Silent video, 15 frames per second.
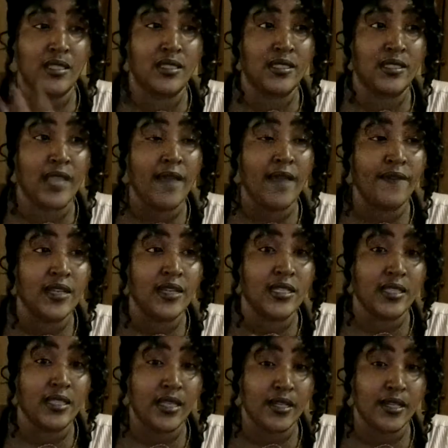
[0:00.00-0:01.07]
siphon
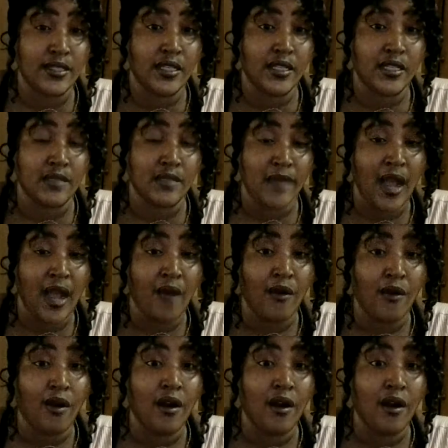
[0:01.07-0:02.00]
this energy and this power